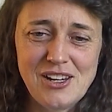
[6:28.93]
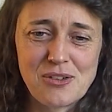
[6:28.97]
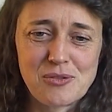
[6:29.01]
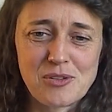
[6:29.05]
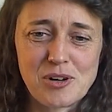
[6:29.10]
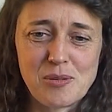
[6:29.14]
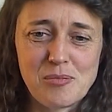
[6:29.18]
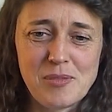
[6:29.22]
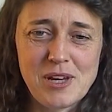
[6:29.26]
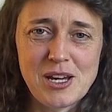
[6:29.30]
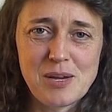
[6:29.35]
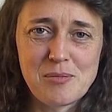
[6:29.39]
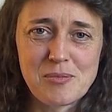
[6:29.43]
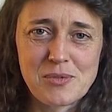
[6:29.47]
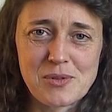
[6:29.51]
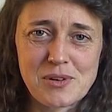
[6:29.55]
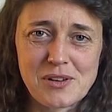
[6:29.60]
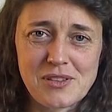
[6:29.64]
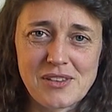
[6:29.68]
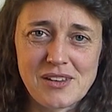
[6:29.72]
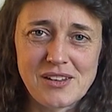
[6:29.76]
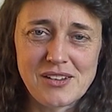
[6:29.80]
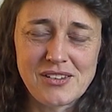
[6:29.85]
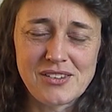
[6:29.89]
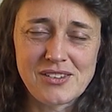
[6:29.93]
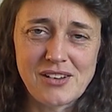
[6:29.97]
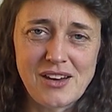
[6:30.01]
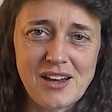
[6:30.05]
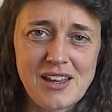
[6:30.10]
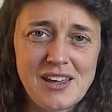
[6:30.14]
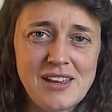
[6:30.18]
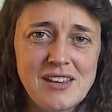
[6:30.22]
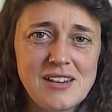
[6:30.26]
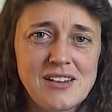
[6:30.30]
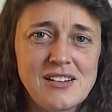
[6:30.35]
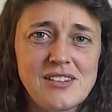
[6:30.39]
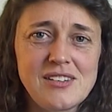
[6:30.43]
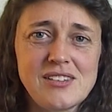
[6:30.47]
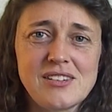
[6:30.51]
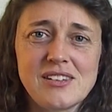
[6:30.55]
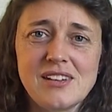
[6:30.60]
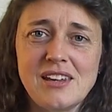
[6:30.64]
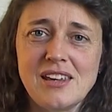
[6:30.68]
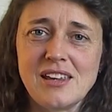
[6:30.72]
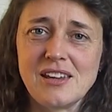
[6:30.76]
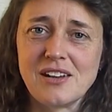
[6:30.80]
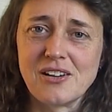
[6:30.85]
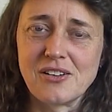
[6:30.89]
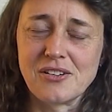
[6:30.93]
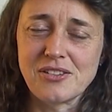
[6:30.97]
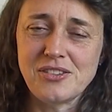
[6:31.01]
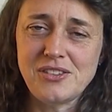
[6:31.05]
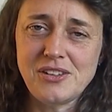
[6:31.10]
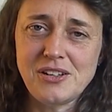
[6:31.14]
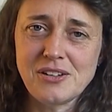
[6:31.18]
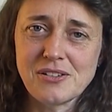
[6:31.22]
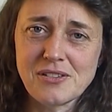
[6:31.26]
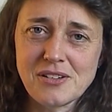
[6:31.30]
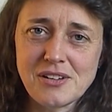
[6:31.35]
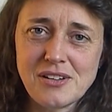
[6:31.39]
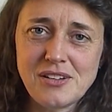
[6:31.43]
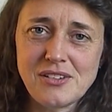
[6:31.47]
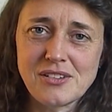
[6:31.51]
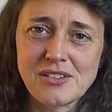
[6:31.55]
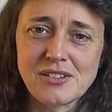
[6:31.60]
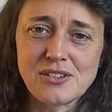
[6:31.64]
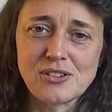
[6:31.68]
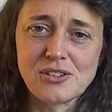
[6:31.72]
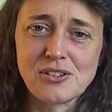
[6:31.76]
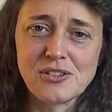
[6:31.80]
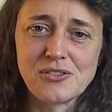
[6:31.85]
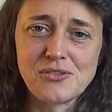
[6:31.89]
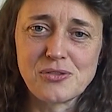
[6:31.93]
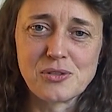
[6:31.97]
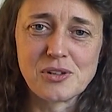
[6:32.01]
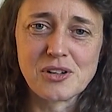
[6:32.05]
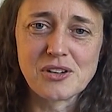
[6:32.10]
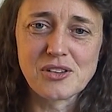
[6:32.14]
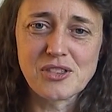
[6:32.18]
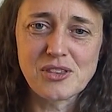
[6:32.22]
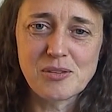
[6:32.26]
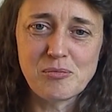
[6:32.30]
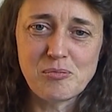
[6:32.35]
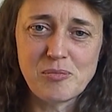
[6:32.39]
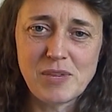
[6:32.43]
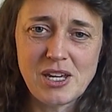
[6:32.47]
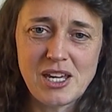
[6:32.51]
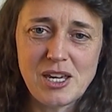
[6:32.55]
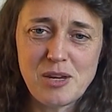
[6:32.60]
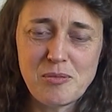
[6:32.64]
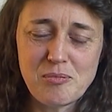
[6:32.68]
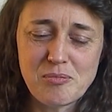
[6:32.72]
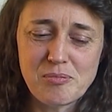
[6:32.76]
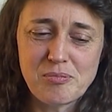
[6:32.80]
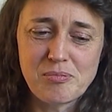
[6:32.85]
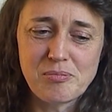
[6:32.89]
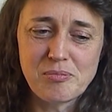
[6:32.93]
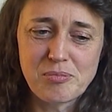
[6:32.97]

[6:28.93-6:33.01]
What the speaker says: remember that science and our theories and so forth may